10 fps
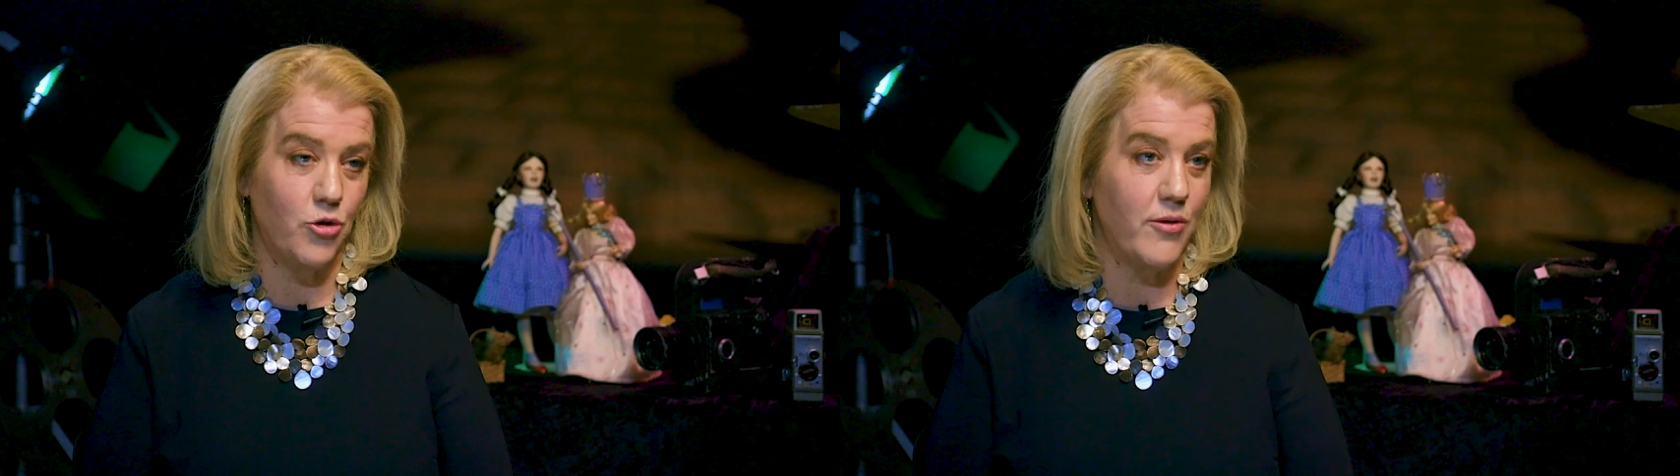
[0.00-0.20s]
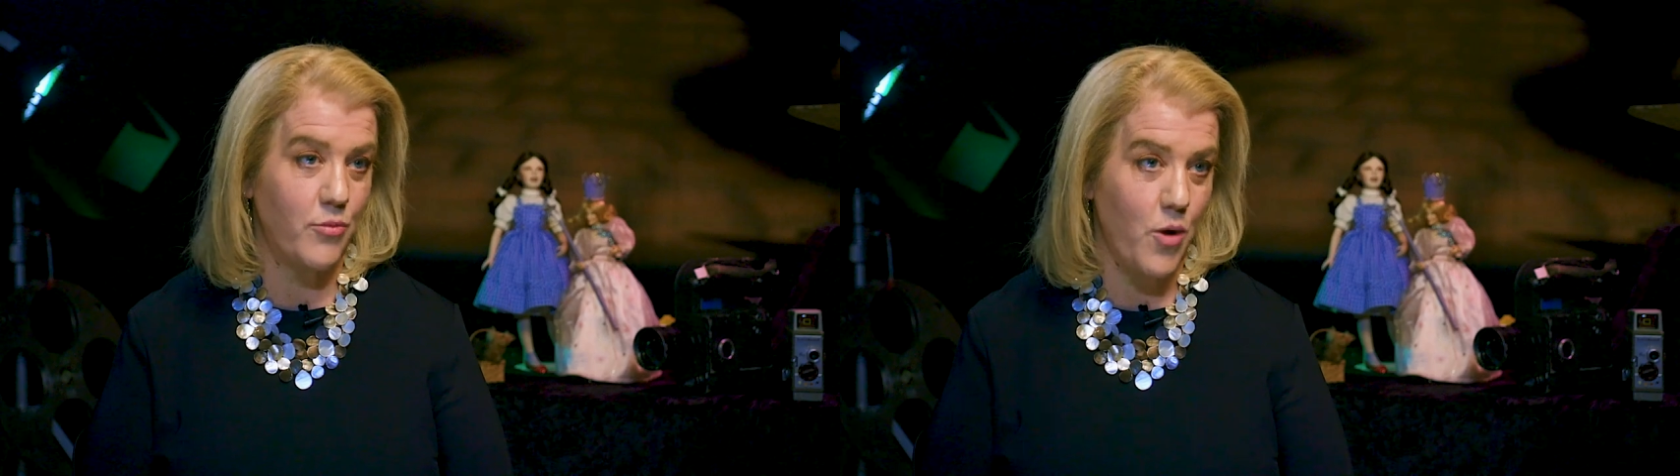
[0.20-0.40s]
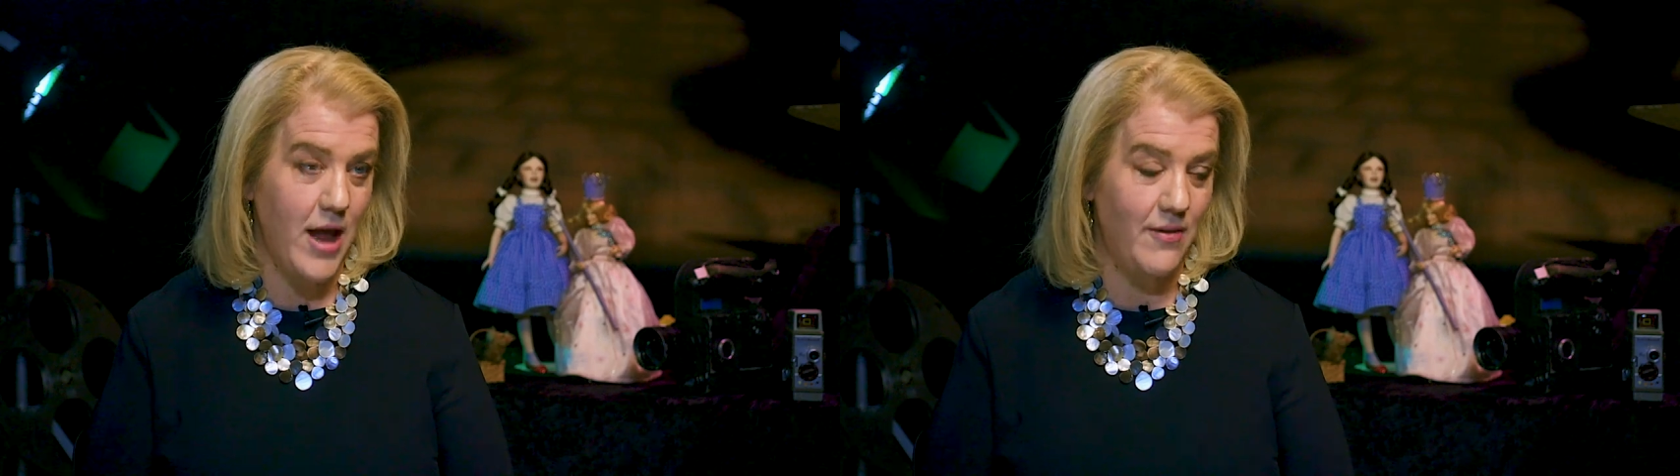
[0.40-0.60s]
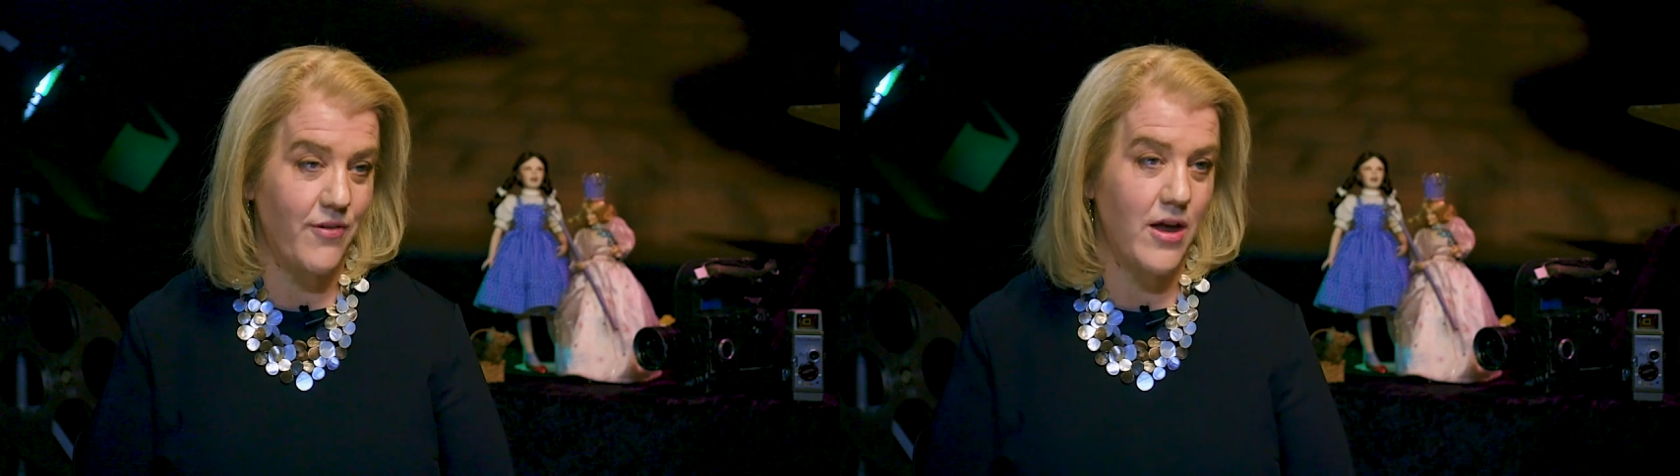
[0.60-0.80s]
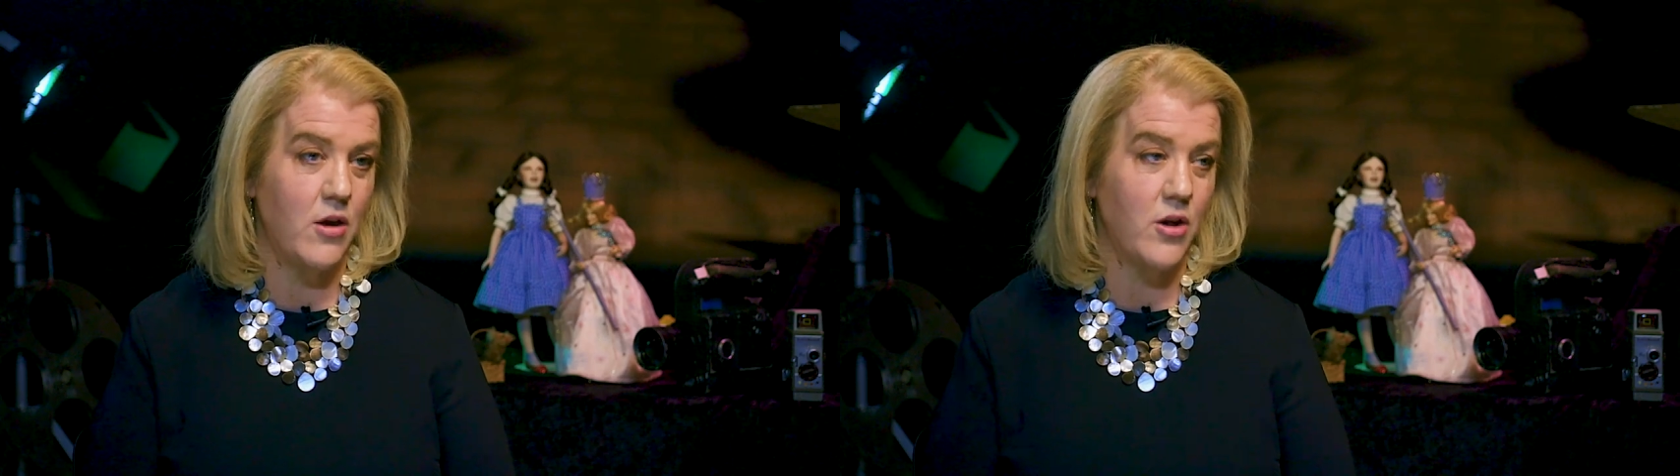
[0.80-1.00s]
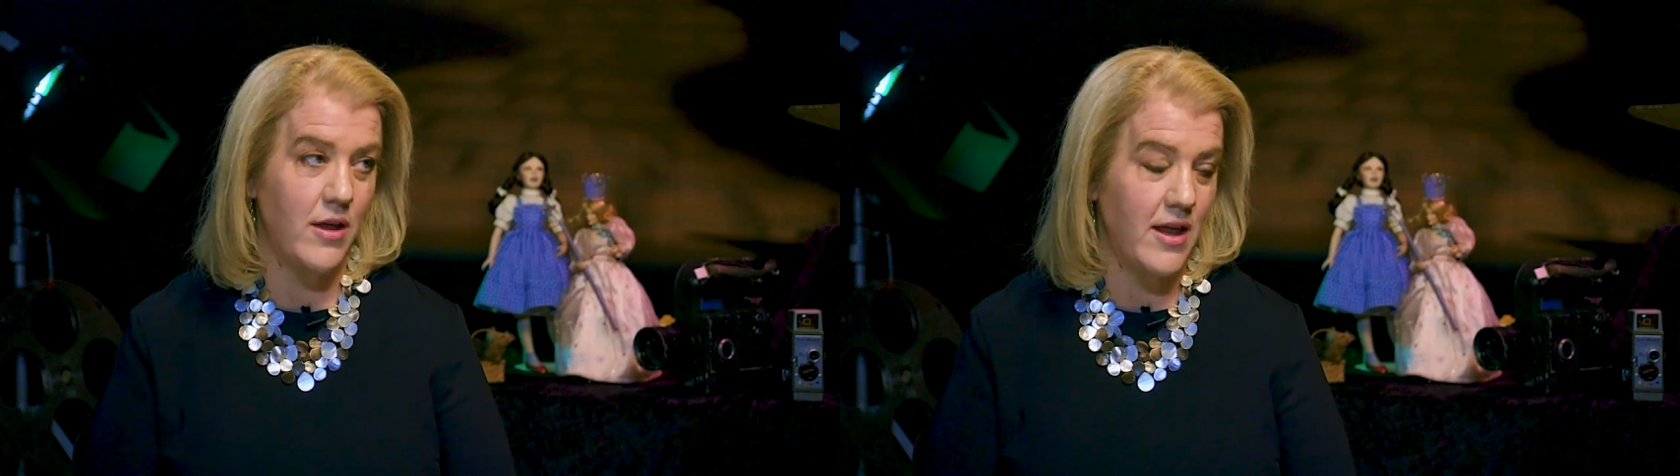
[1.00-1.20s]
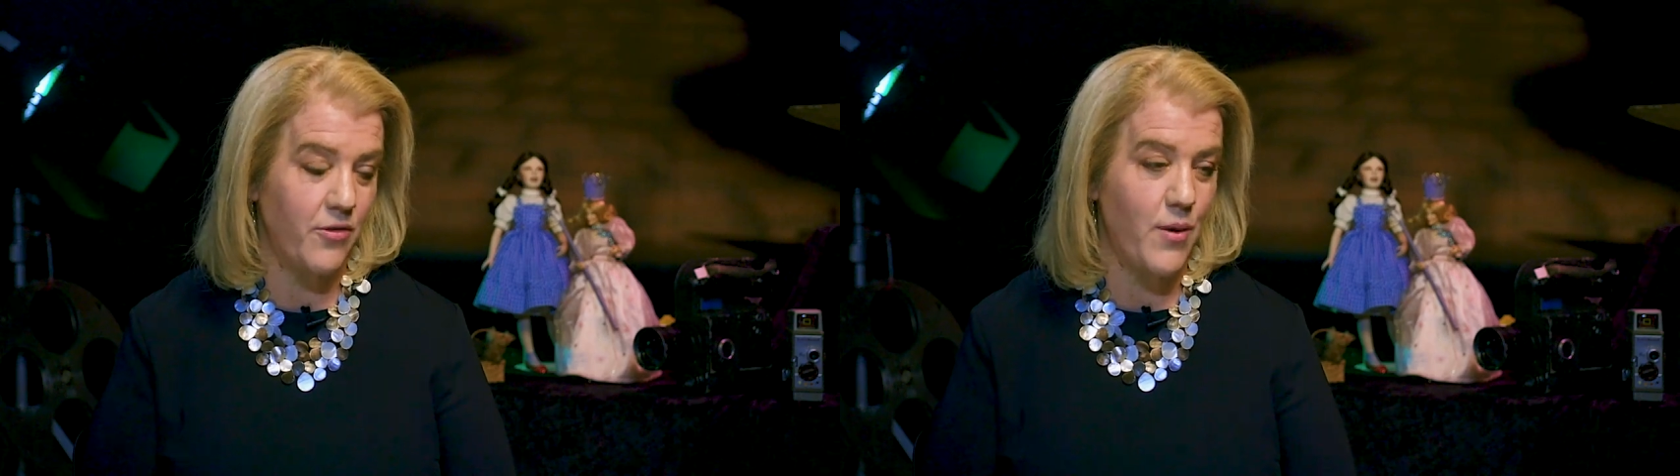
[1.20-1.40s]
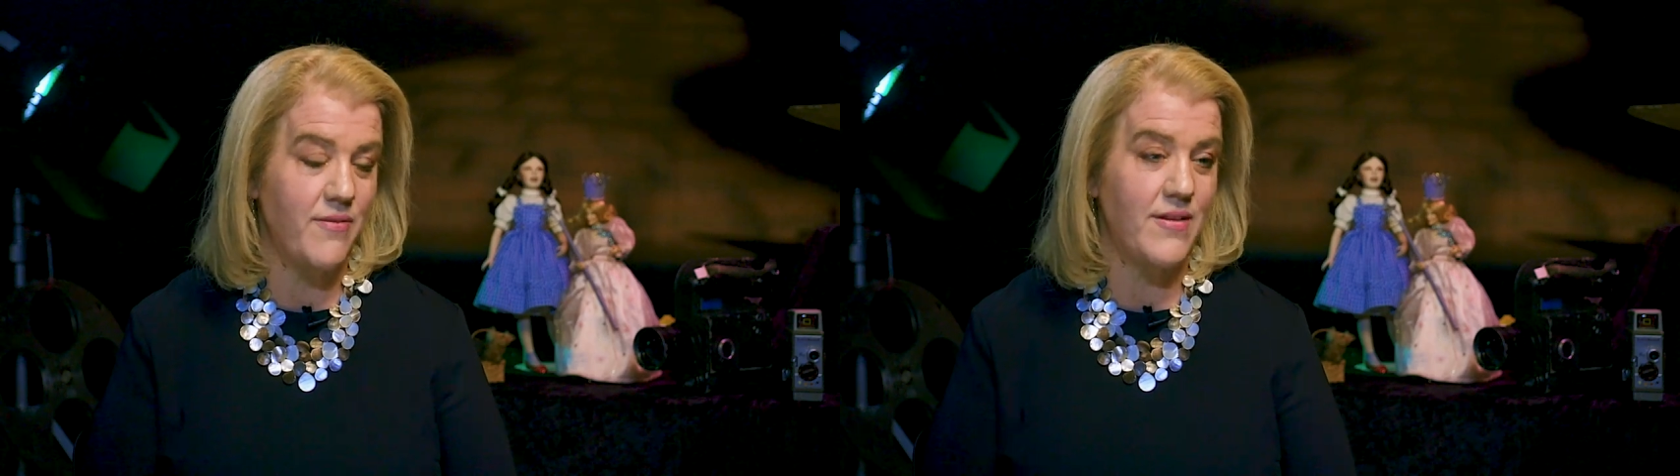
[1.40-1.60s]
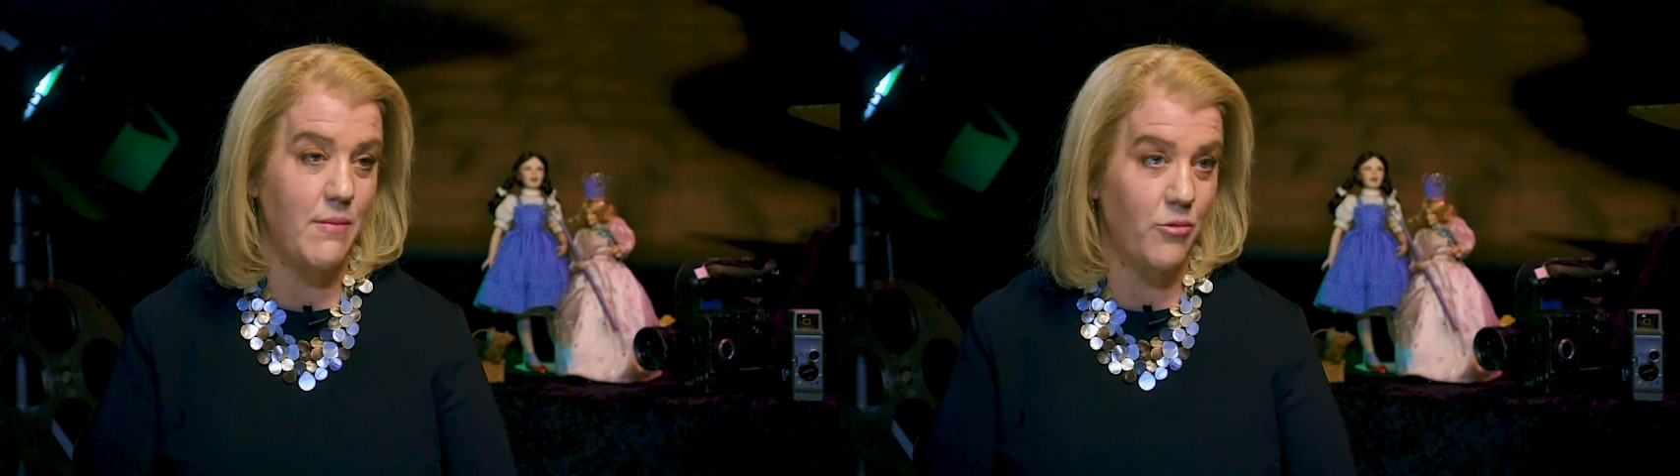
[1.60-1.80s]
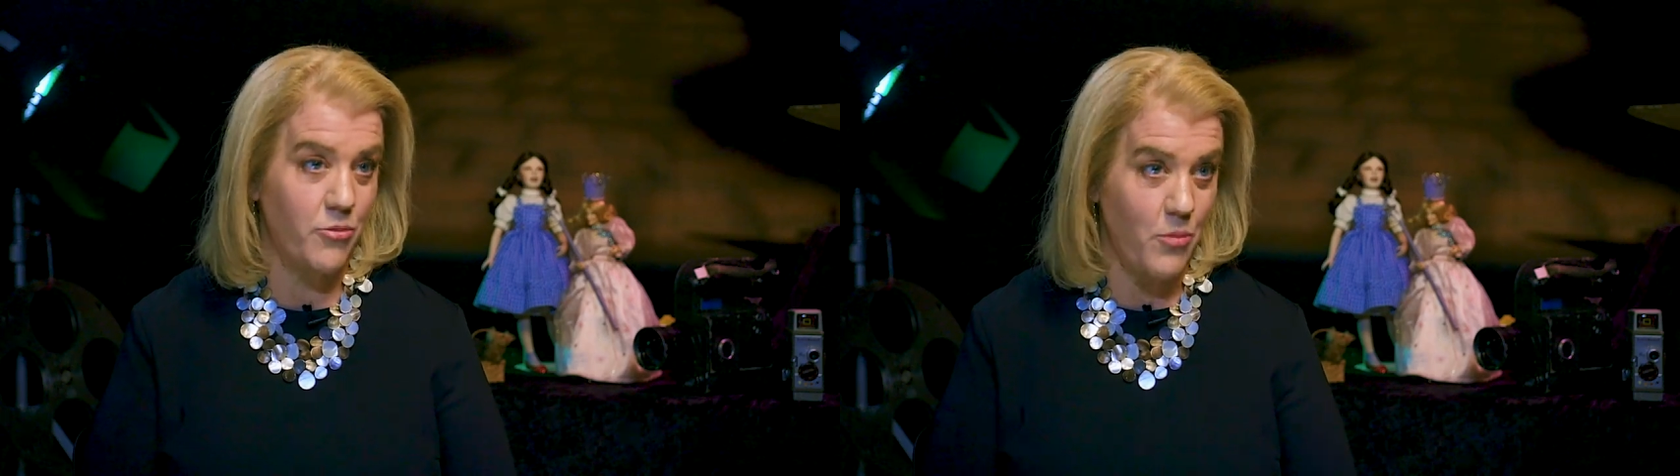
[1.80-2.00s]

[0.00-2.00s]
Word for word: to his wife. Uh, his wife's name was